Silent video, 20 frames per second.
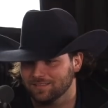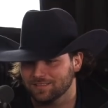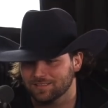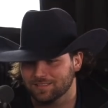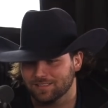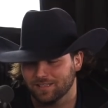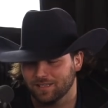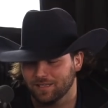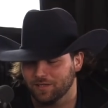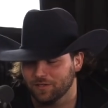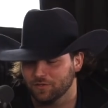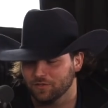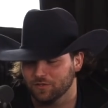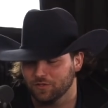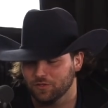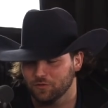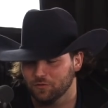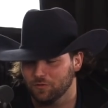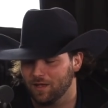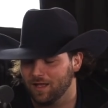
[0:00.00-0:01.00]
to tell
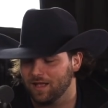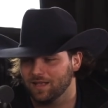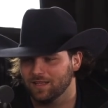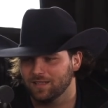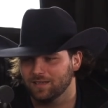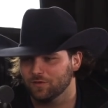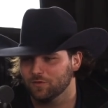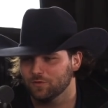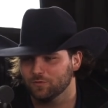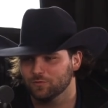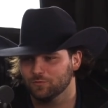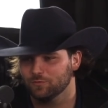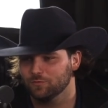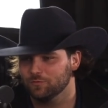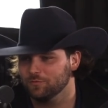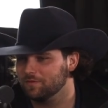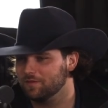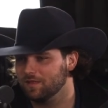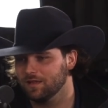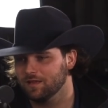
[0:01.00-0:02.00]
you I
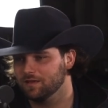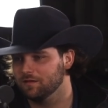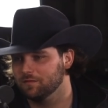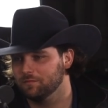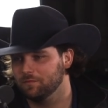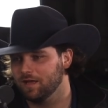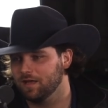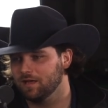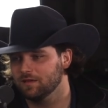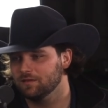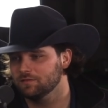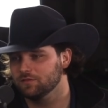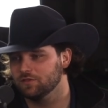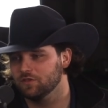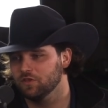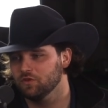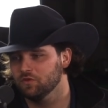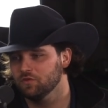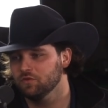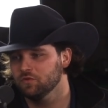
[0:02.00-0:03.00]
don't think about
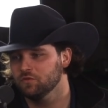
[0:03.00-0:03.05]
you.